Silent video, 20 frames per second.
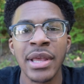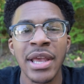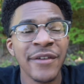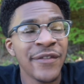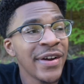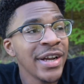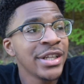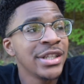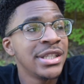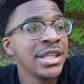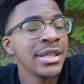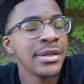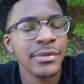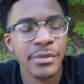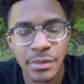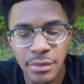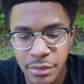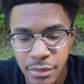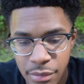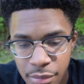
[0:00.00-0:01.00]
If I did,
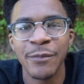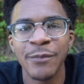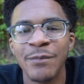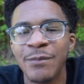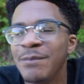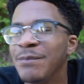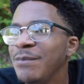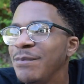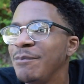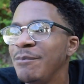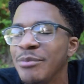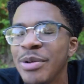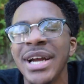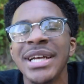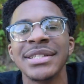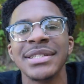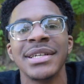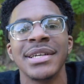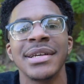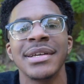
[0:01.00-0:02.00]

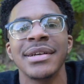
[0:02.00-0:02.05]
present.